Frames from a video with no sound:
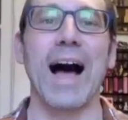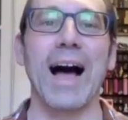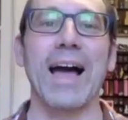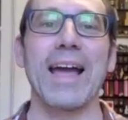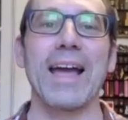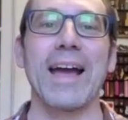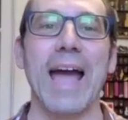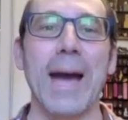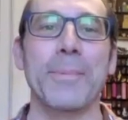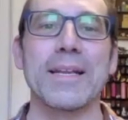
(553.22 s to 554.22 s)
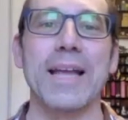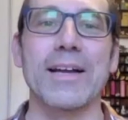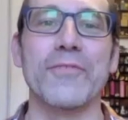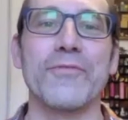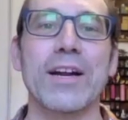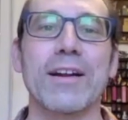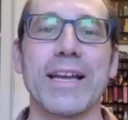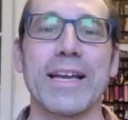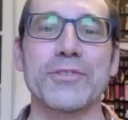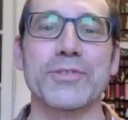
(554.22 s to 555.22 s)
I happened on a
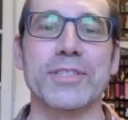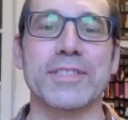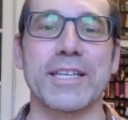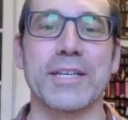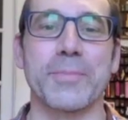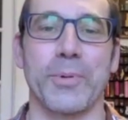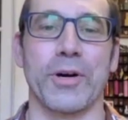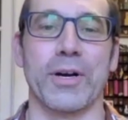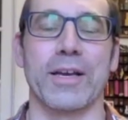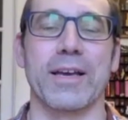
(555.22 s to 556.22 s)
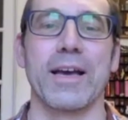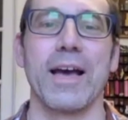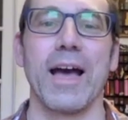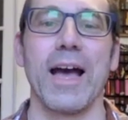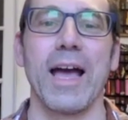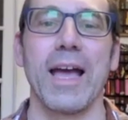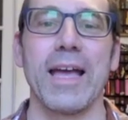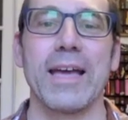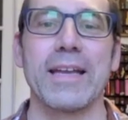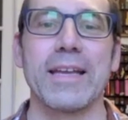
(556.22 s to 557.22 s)
very interesting book.
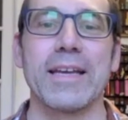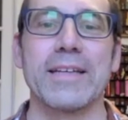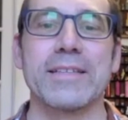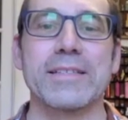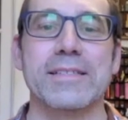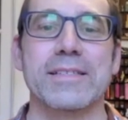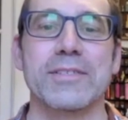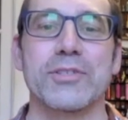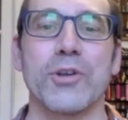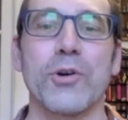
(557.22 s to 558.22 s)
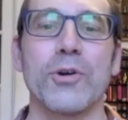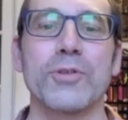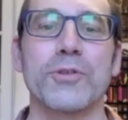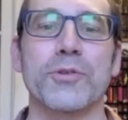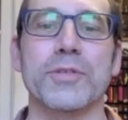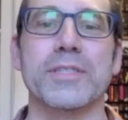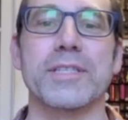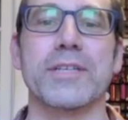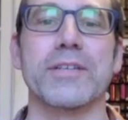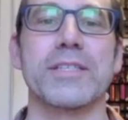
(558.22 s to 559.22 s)
It is told through a
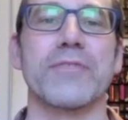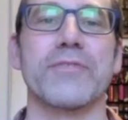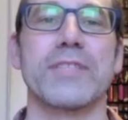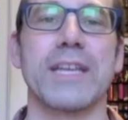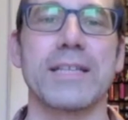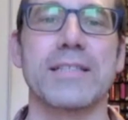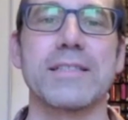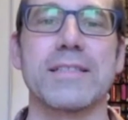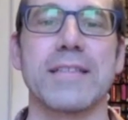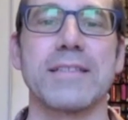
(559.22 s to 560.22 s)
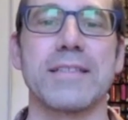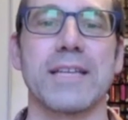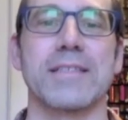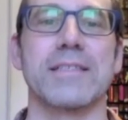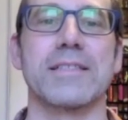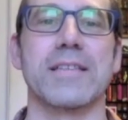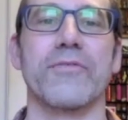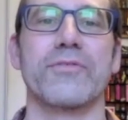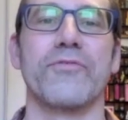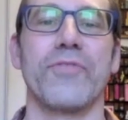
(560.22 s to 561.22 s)
series of dozens and dozens
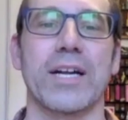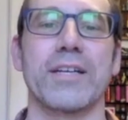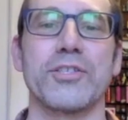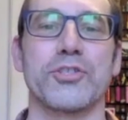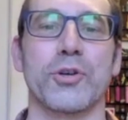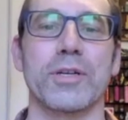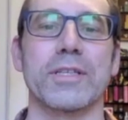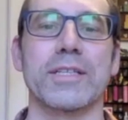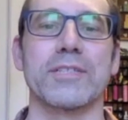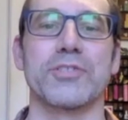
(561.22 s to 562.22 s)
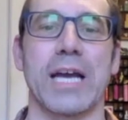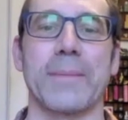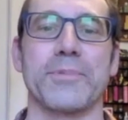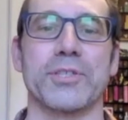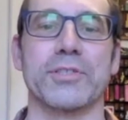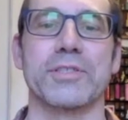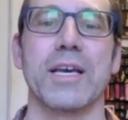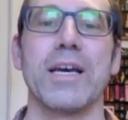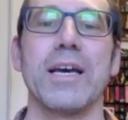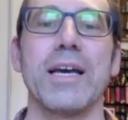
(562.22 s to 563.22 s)
of very short little chapters,
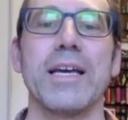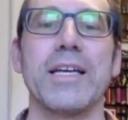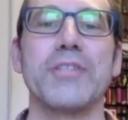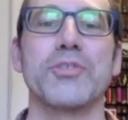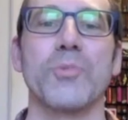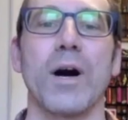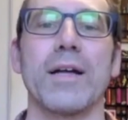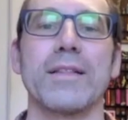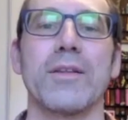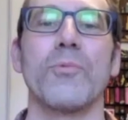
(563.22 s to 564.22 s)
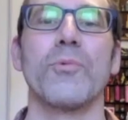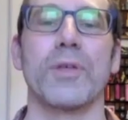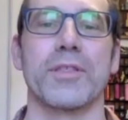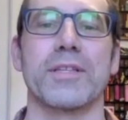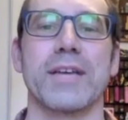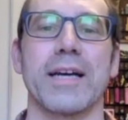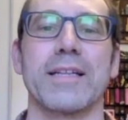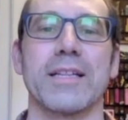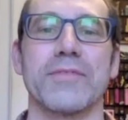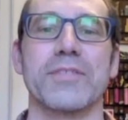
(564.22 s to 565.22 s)
each one with the
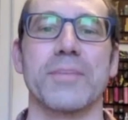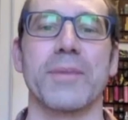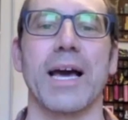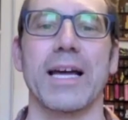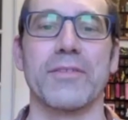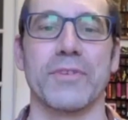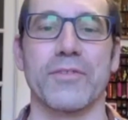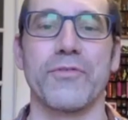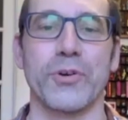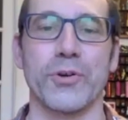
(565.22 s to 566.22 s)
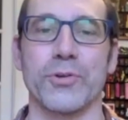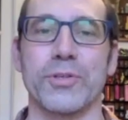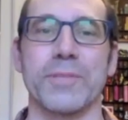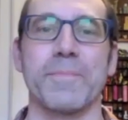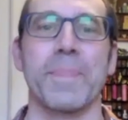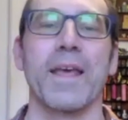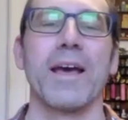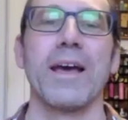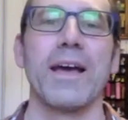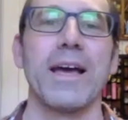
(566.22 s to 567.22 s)
title of some kind of a food.
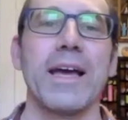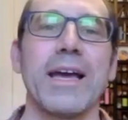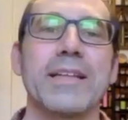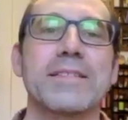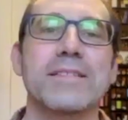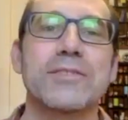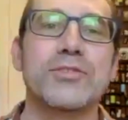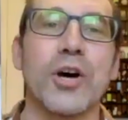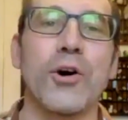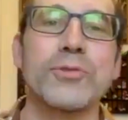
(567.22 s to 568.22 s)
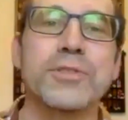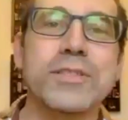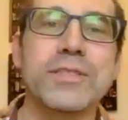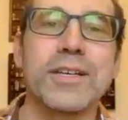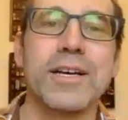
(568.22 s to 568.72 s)
It's Toast